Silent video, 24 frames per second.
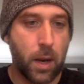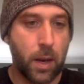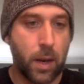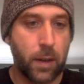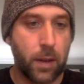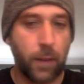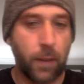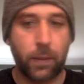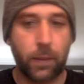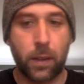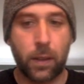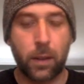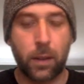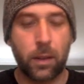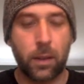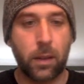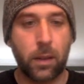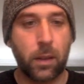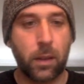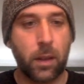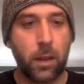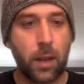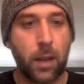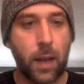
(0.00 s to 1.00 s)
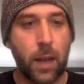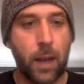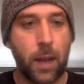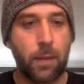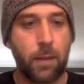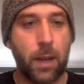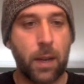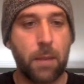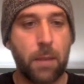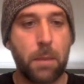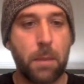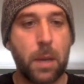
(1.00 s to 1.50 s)
you have to have
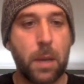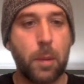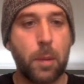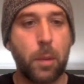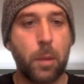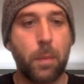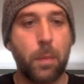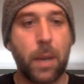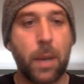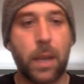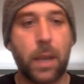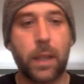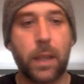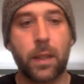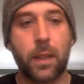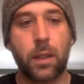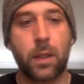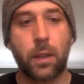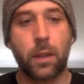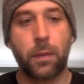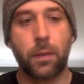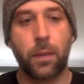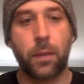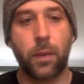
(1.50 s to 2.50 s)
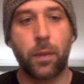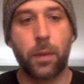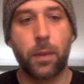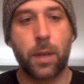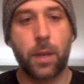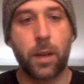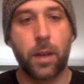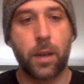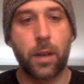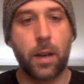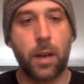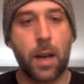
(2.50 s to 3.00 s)
a minimum balance of
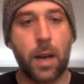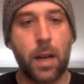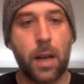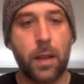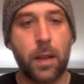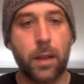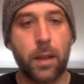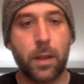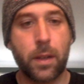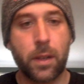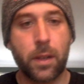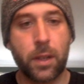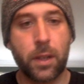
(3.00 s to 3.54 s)
$300.